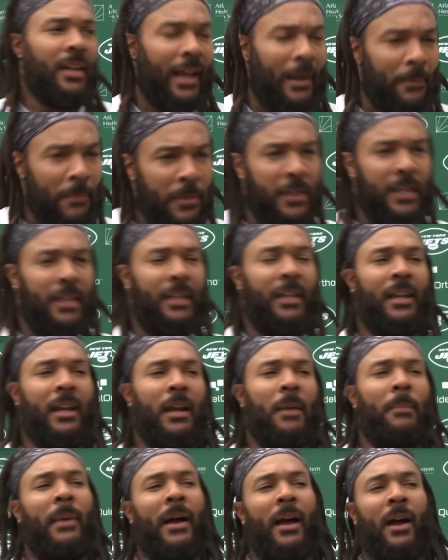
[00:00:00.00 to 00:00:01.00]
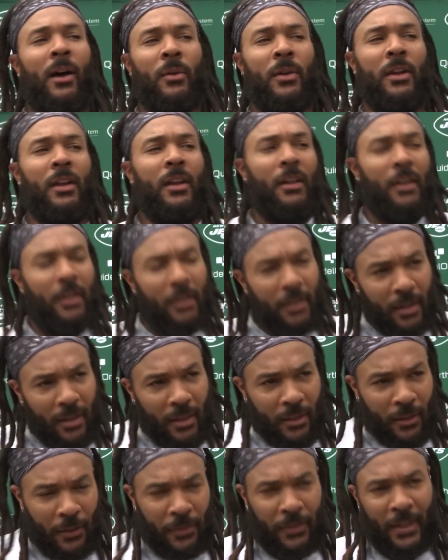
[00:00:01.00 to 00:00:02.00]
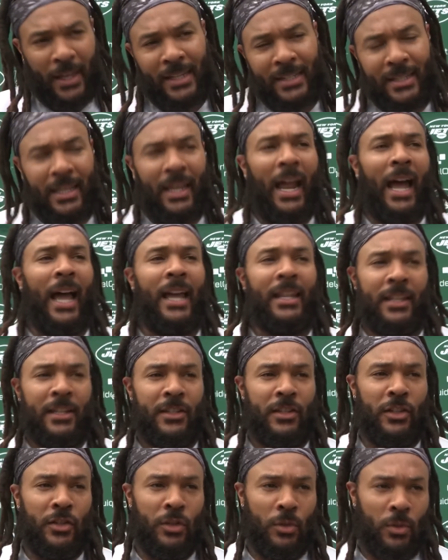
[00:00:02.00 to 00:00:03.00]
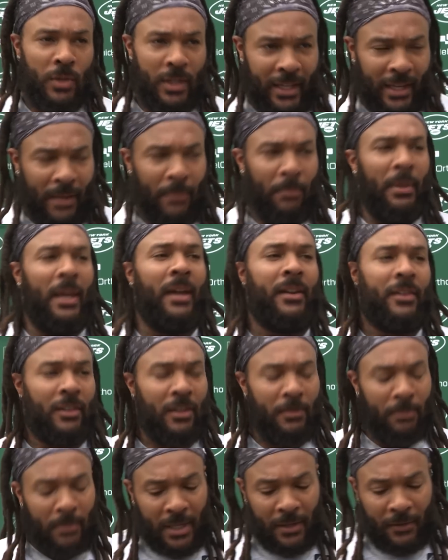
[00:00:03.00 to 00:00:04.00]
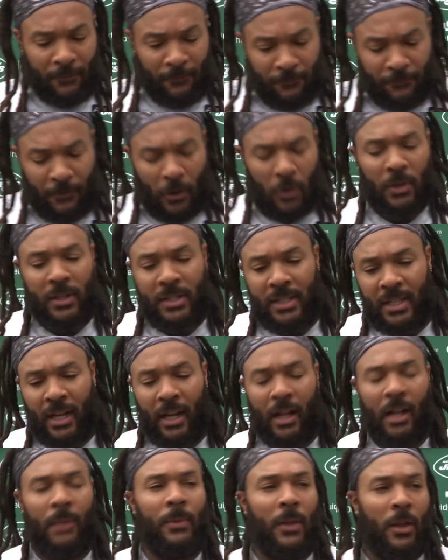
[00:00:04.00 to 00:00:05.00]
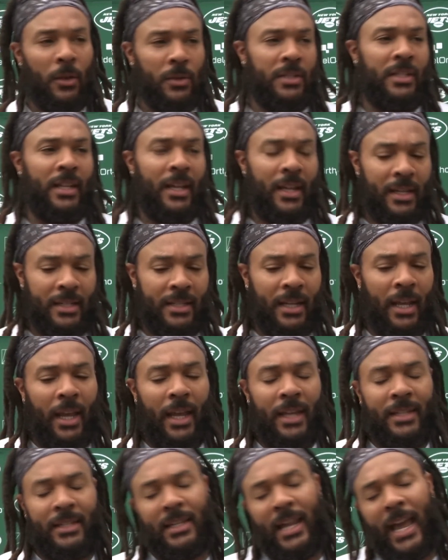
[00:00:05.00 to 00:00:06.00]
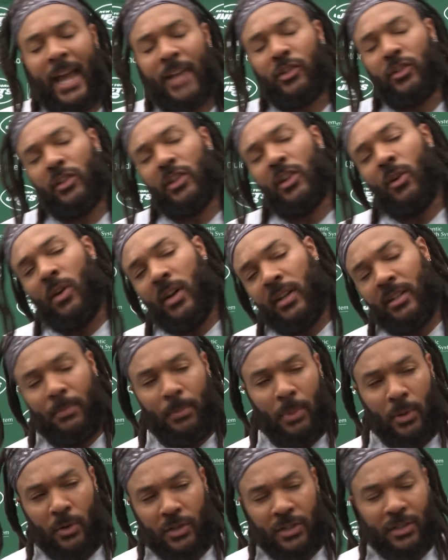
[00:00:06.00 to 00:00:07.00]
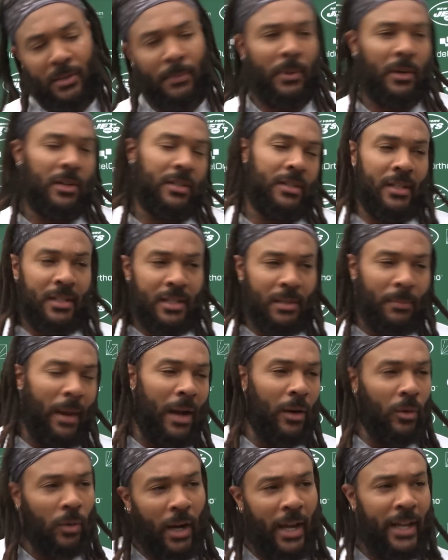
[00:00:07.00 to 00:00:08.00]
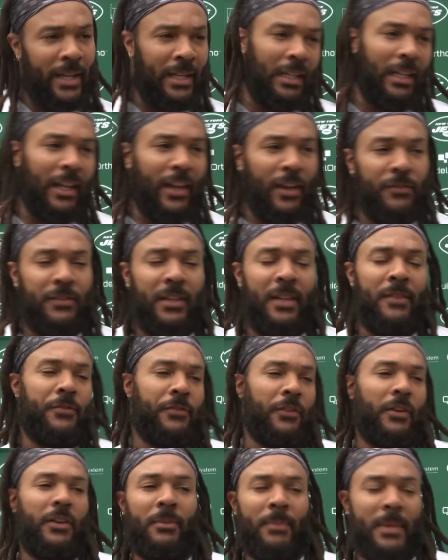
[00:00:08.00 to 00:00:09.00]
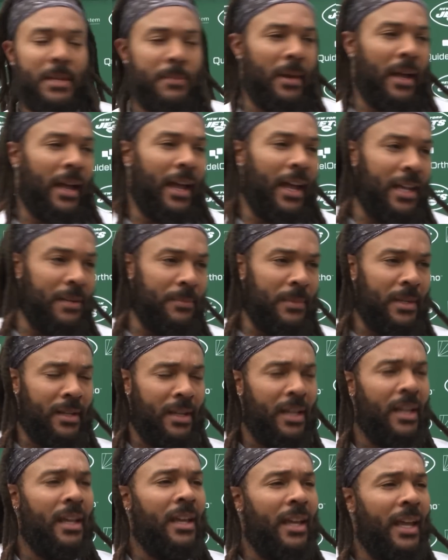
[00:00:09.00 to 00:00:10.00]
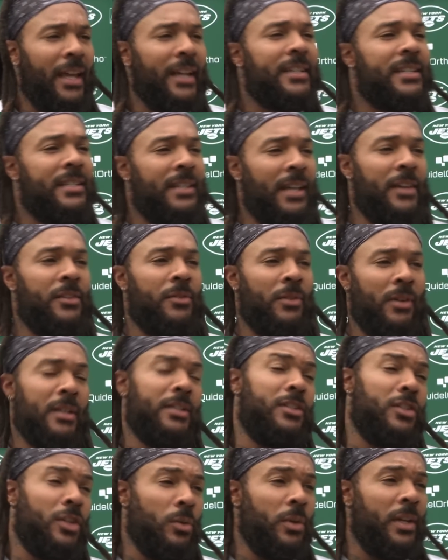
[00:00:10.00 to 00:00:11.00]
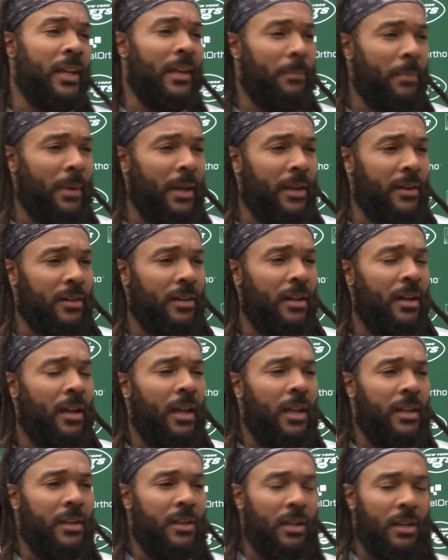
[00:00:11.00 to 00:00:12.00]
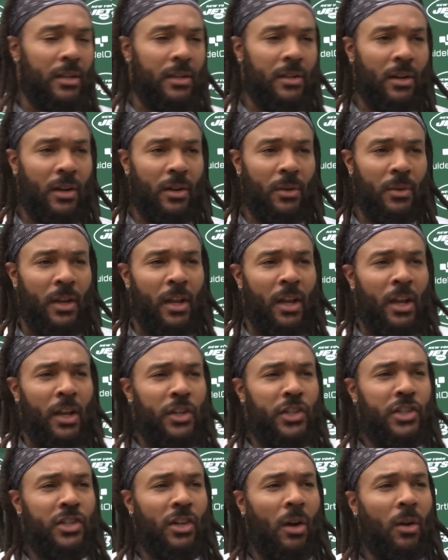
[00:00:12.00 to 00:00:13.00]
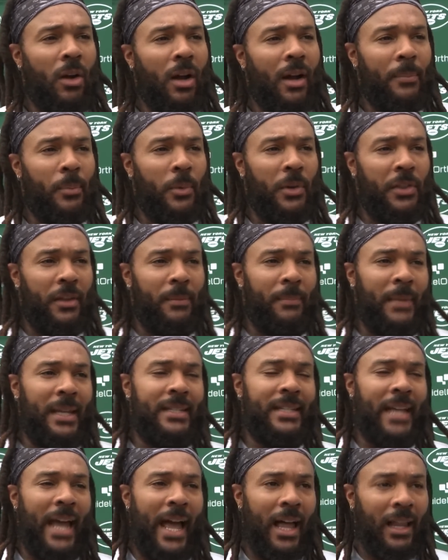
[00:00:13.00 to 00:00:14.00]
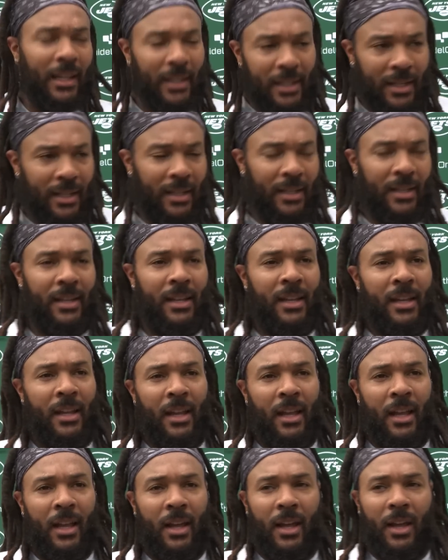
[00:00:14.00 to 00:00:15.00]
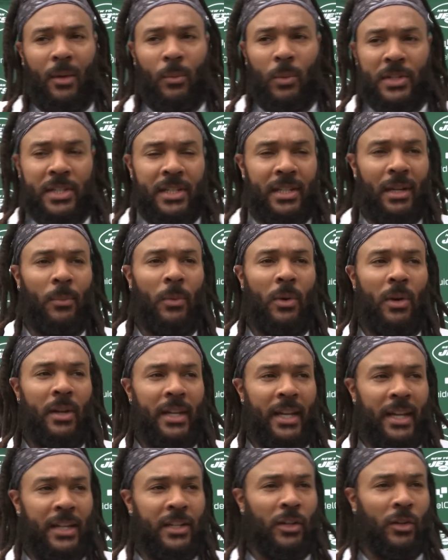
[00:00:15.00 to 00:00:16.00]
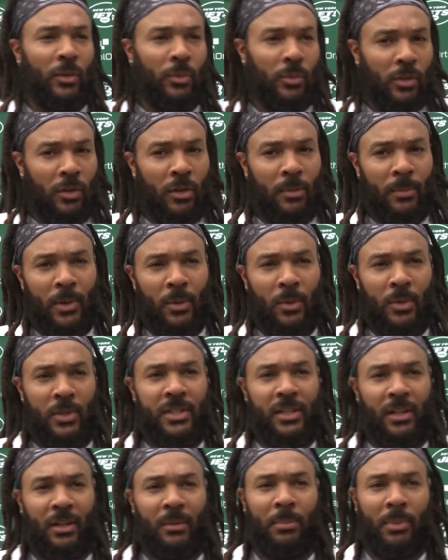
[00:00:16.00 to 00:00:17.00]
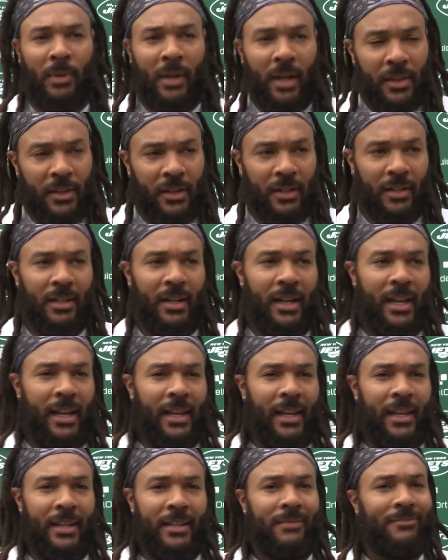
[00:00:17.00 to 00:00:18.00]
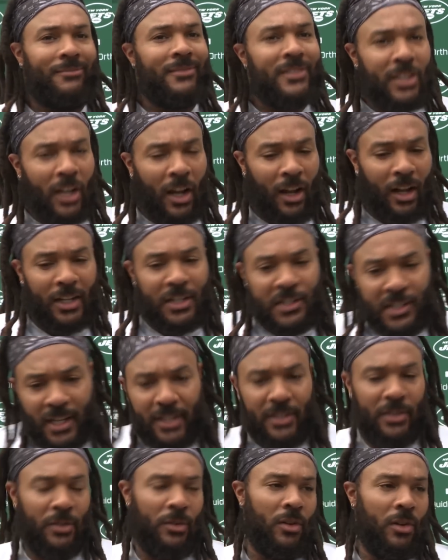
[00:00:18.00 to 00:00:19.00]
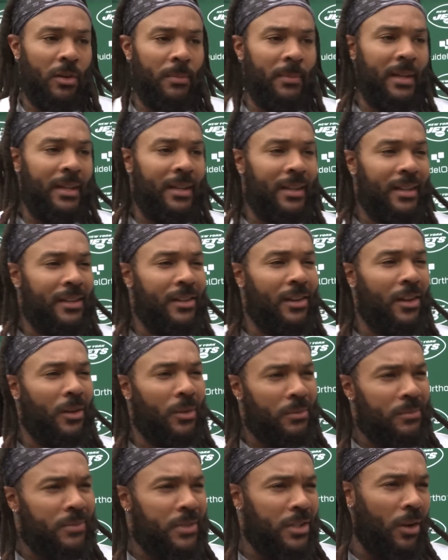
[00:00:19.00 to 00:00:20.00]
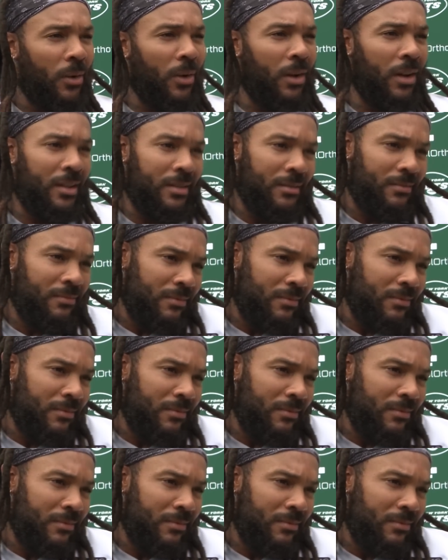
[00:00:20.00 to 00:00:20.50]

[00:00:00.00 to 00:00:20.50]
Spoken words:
I'm thinking about the things that I need to do to get better. And me focusing on those things is naturally going to push the person to my right and left, in front of me, behind me, etc., to get better. You know, you don't show up with a mentality with someone in your room who is your brother and talk shit to him and, you know, so on.